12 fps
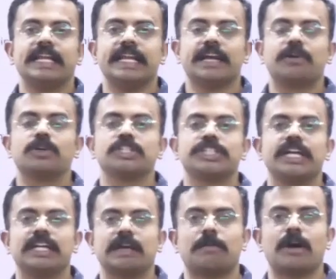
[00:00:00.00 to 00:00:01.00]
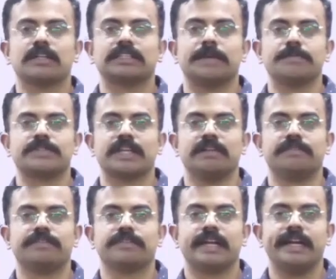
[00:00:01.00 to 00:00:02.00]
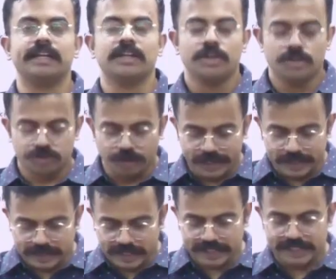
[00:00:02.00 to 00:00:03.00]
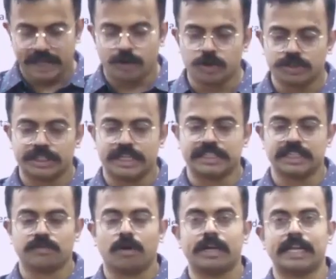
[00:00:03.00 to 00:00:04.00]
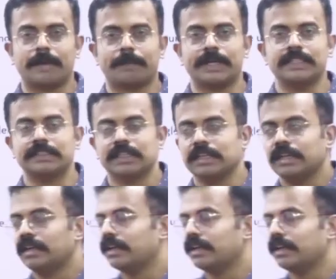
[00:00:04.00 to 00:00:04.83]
they negotiate among themselves, right? So in this negotiation, what happens?